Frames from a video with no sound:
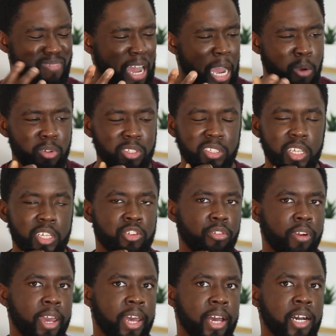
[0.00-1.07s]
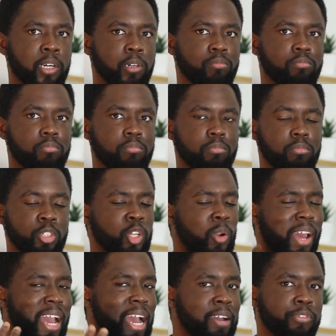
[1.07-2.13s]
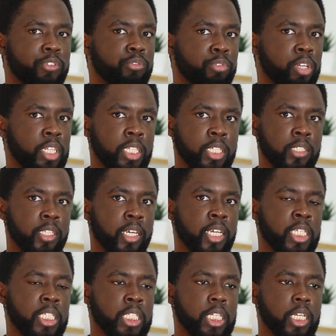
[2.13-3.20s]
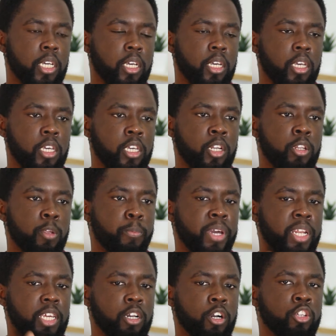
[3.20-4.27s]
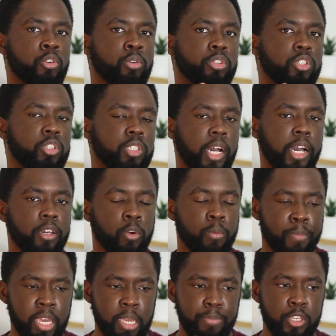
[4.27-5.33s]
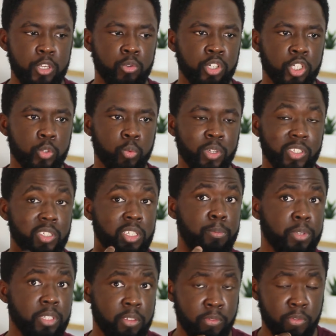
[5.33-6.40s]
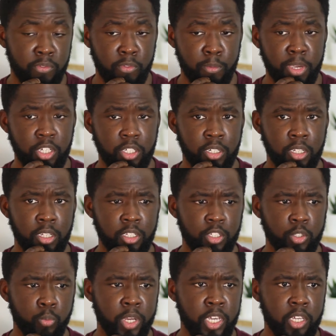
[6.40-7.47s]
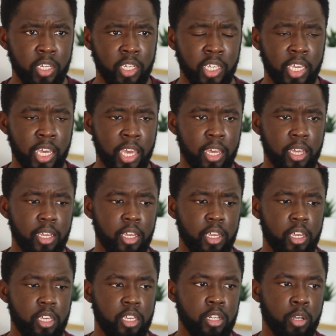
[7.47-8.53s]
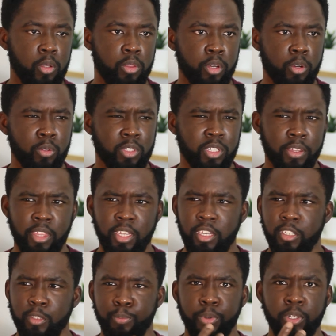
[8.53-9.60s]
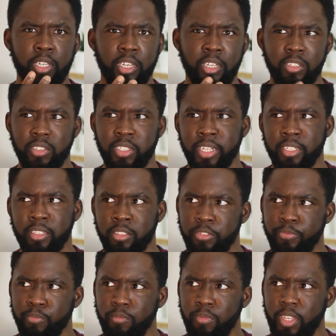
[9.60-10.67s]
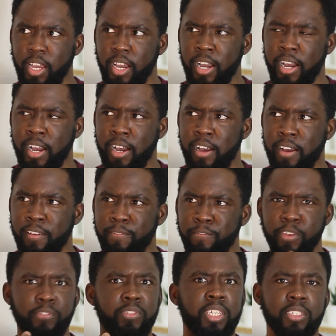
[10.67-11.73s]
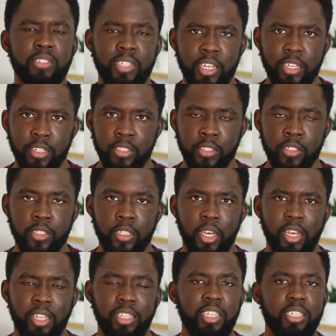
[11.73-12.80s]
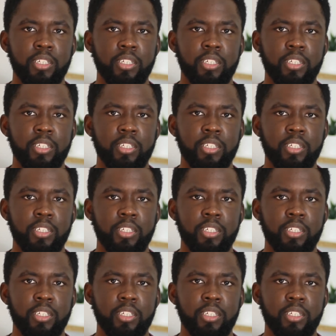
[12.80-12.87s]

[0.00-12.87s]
I would say try it out. You don't have to read these days. Depending on your style, maybe you just want snippets of information. This is where you can get, those, I think it's Bookist and 15 Seconds. These